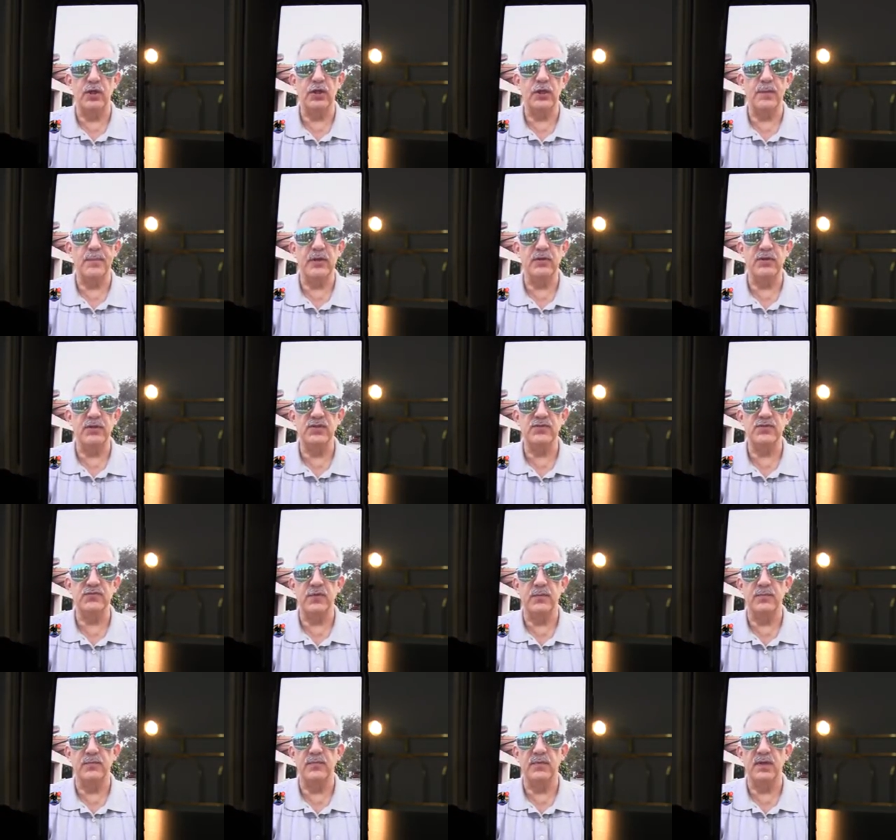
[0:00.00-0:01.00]
about this from
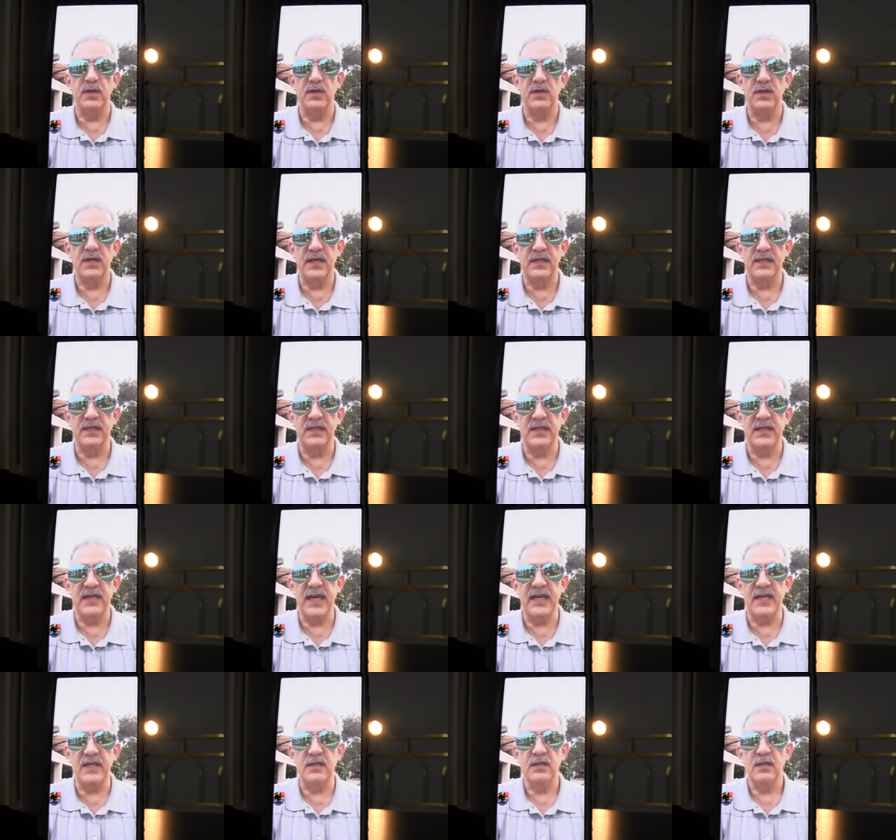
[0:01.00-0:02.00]
Caitlin Cannon.